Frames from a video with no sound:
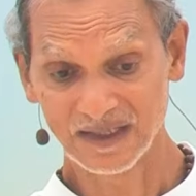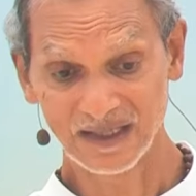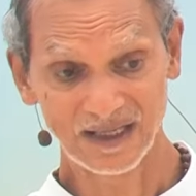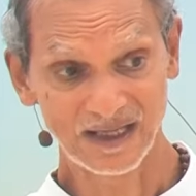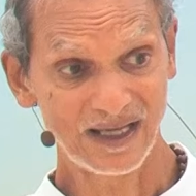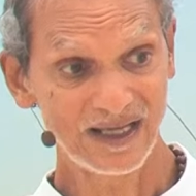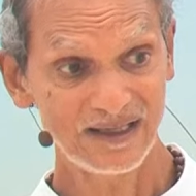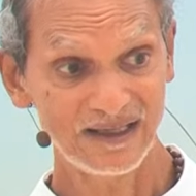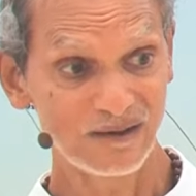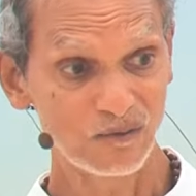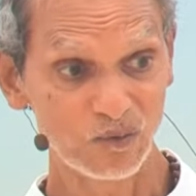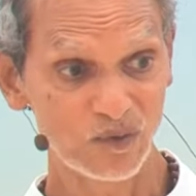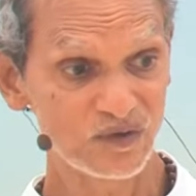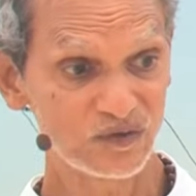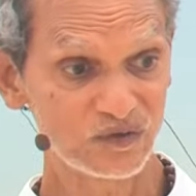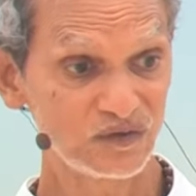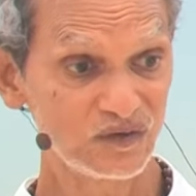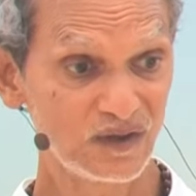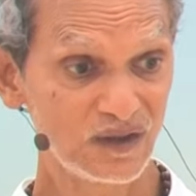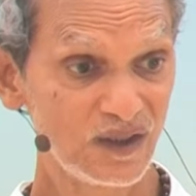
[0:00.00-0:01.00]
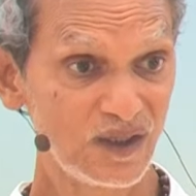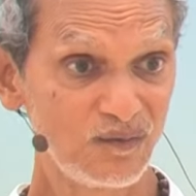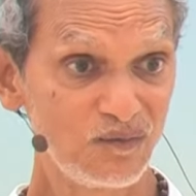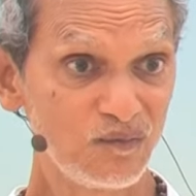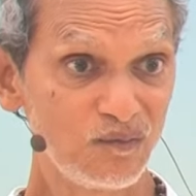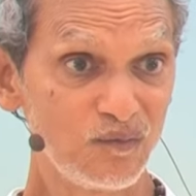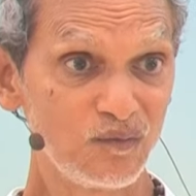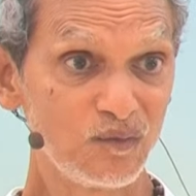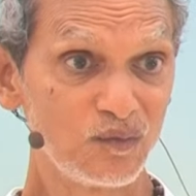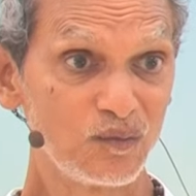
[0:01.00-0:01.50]
I wasn't
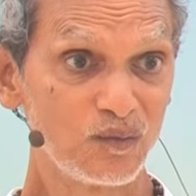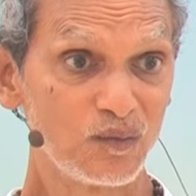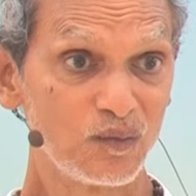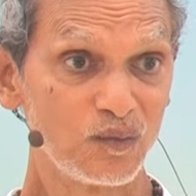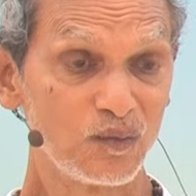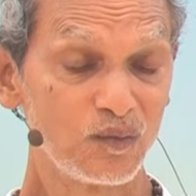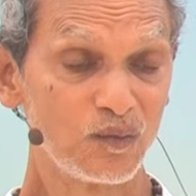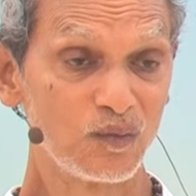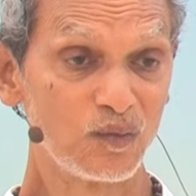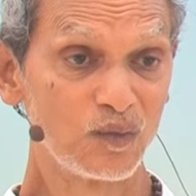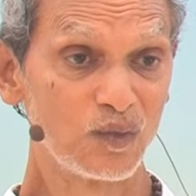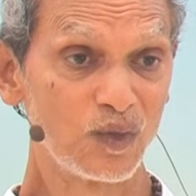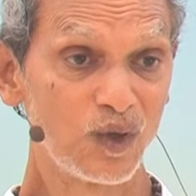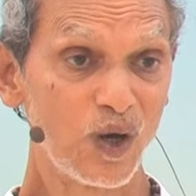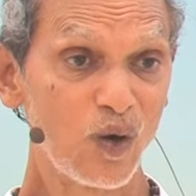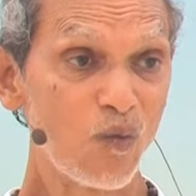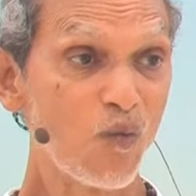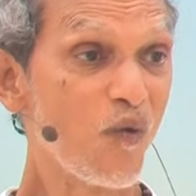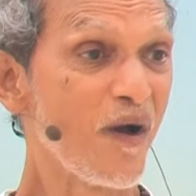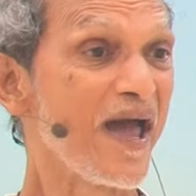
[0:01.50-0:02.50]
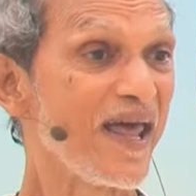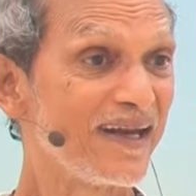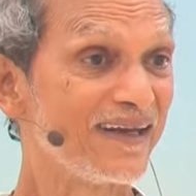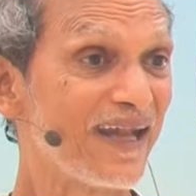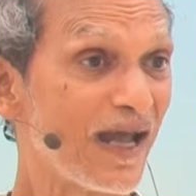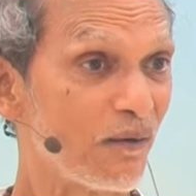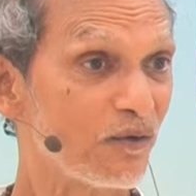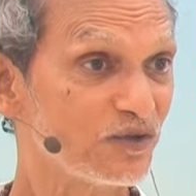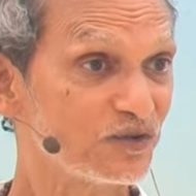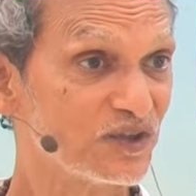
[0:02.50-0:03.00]
even aware that
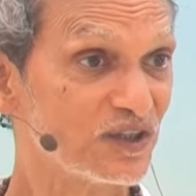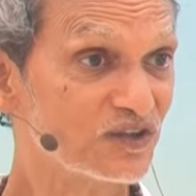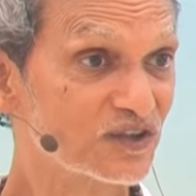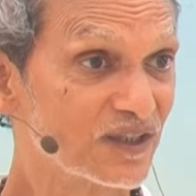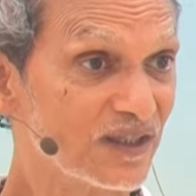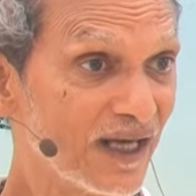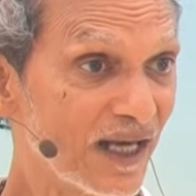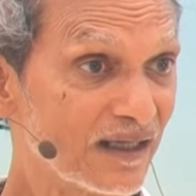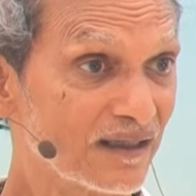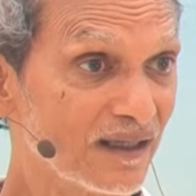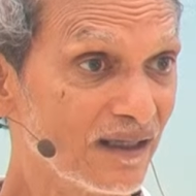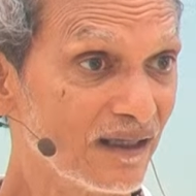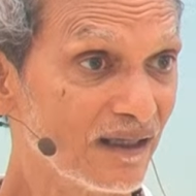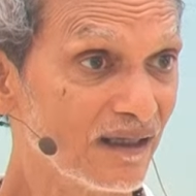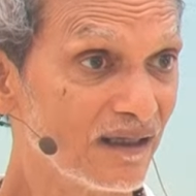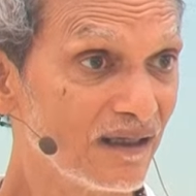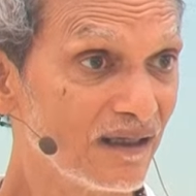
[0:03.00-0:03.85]
I was disconnected.